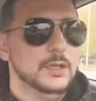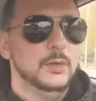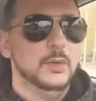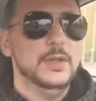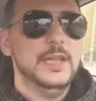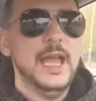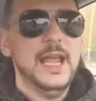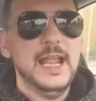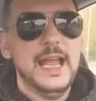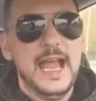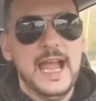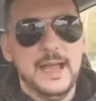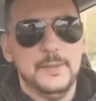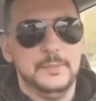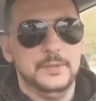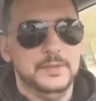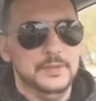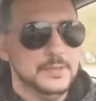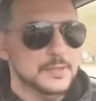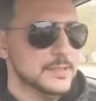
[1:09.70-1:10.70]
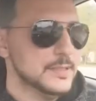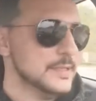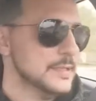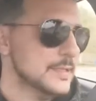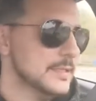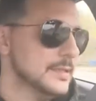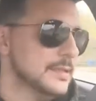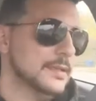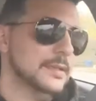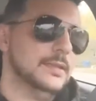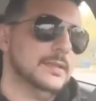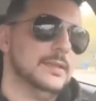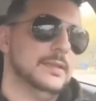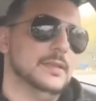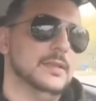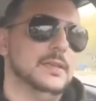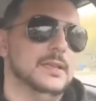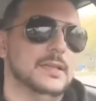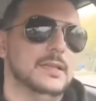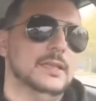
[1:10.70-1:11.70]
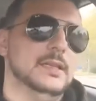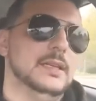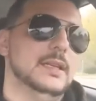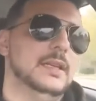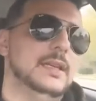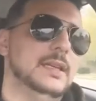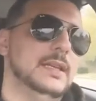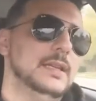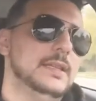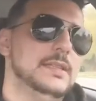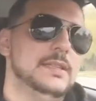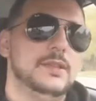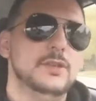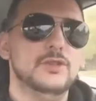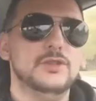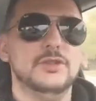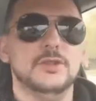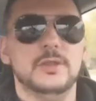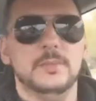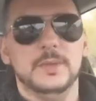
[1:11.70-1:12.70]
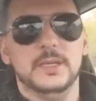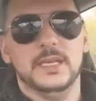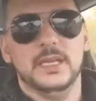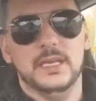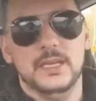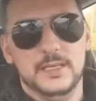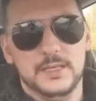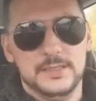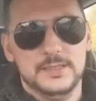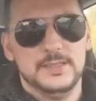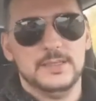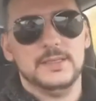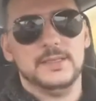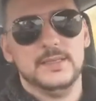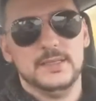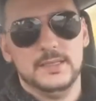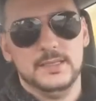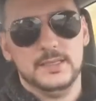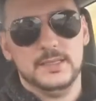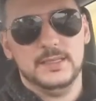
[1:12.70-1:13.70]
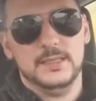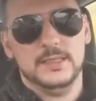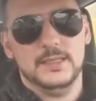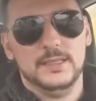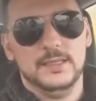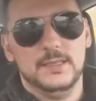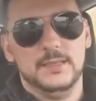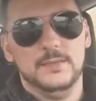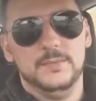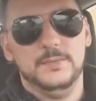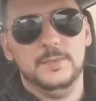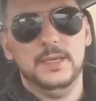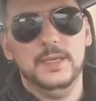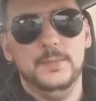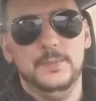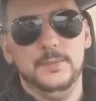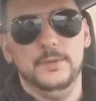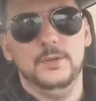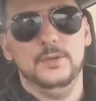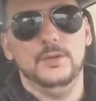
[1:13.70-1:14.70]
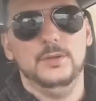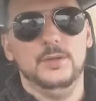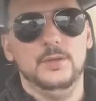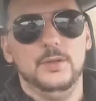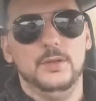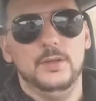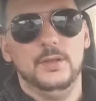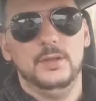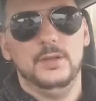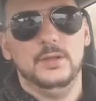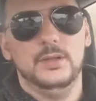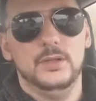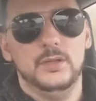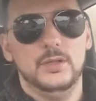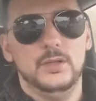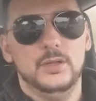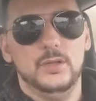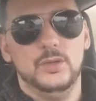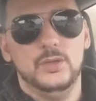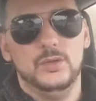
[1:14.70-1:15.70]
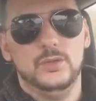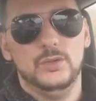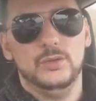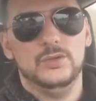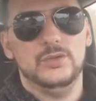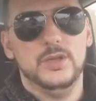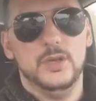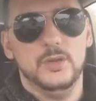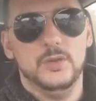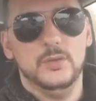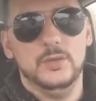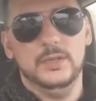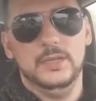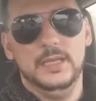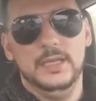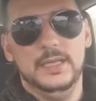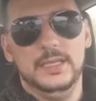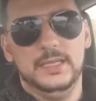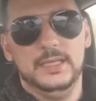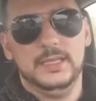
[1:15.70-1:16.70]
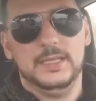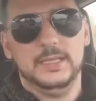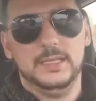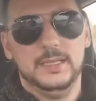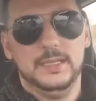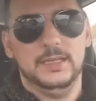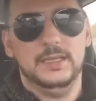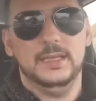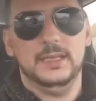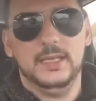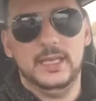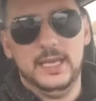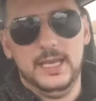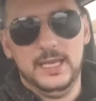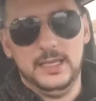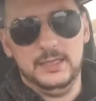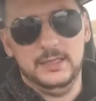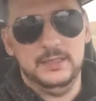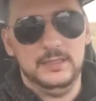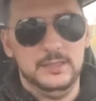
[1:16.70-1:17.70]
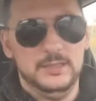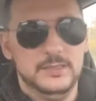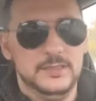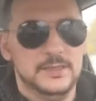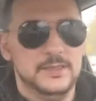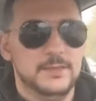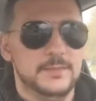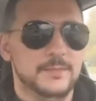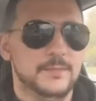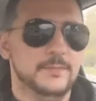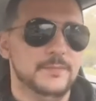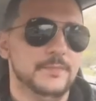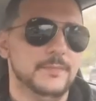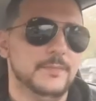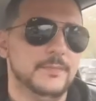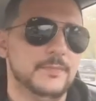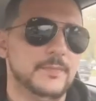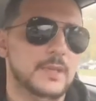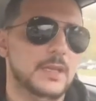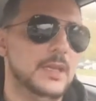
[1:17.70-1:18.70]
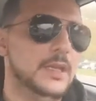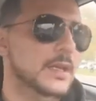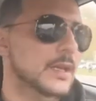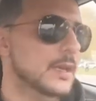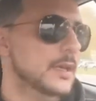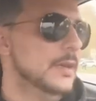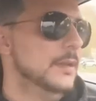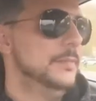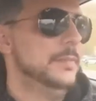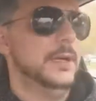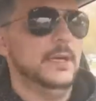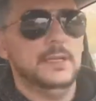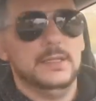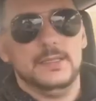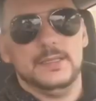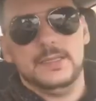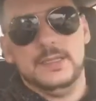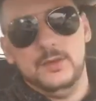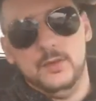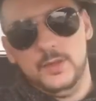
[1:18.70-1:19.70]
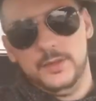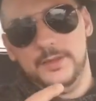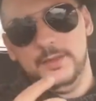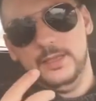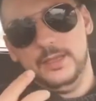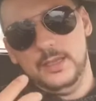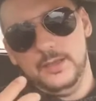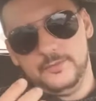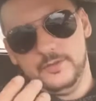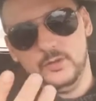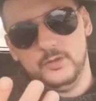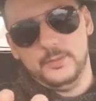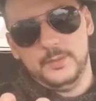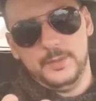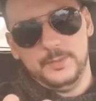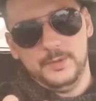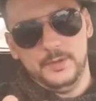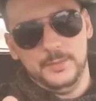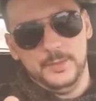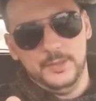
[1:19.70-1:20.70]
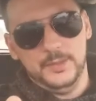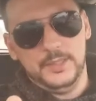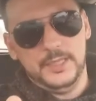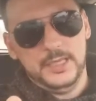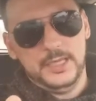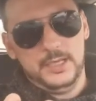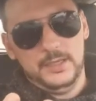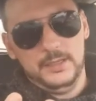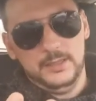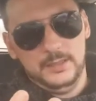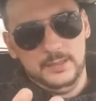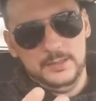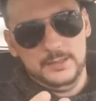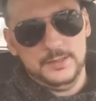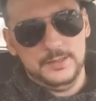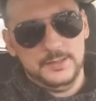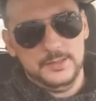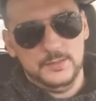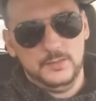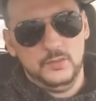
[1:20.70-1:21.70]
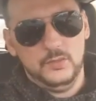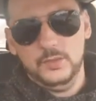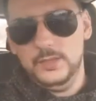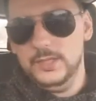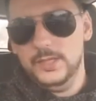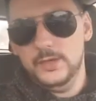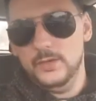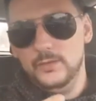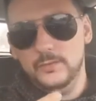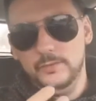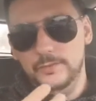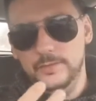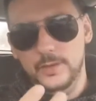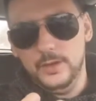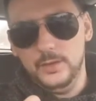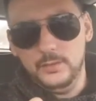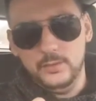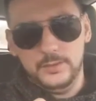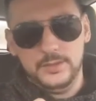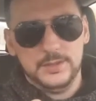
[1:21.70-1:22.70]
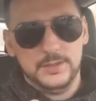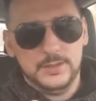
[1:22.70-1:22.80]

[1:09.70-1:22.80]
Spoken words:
When that happens, it's usually because people don't like the candidates. But see, one thing you have to remember about Canada is we don't vote